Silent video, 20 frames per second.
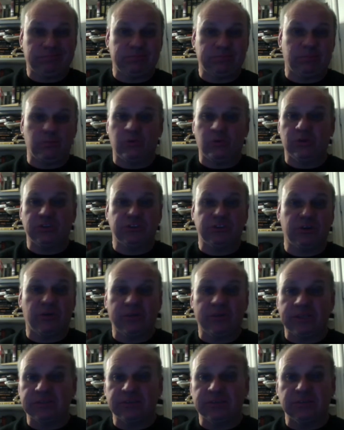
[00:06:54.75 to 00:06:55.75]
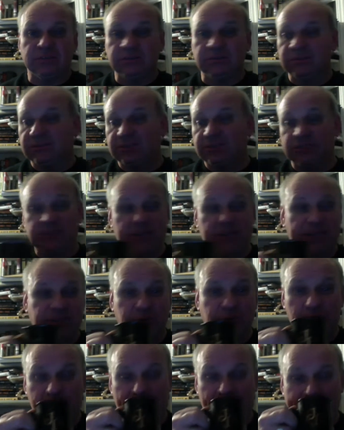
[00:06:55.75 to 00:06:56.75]
more so than since high
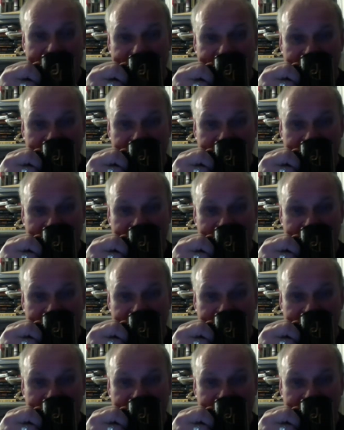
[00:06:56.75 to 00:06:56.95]
school, probably.